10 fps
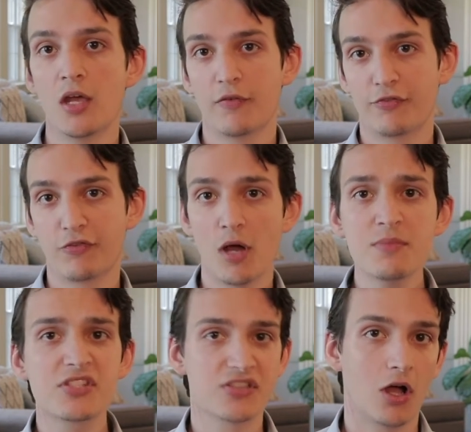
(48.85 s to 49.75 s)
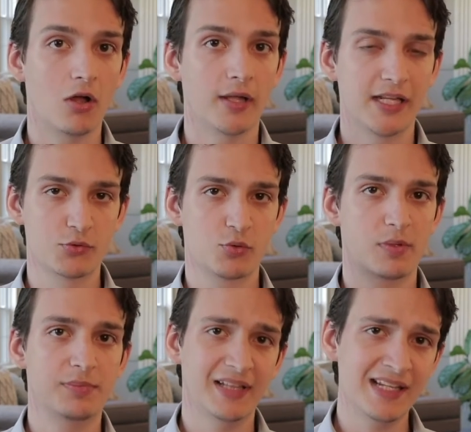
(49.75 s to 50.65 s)
from Saul and is
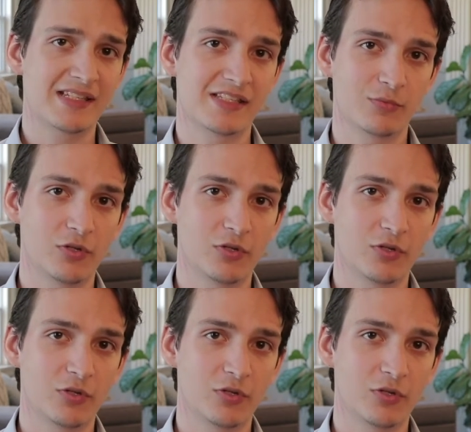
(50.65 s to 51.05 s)
replaced